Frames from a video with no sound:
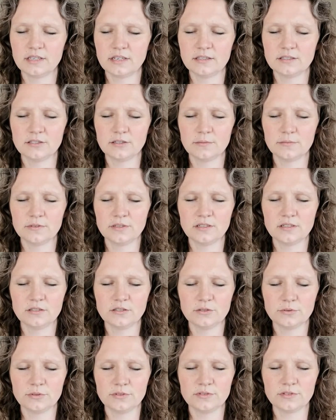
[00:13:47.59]
has something to
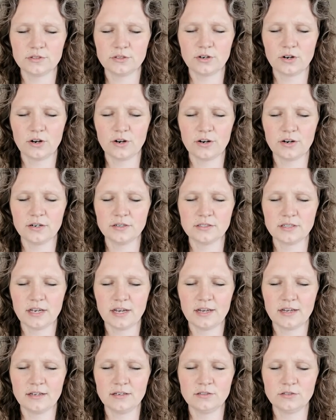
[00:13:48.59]
do with your heart
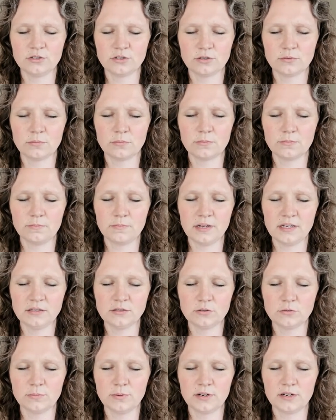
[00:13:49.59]
and your
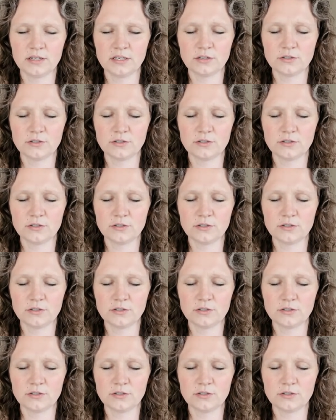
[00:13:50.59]
mental body,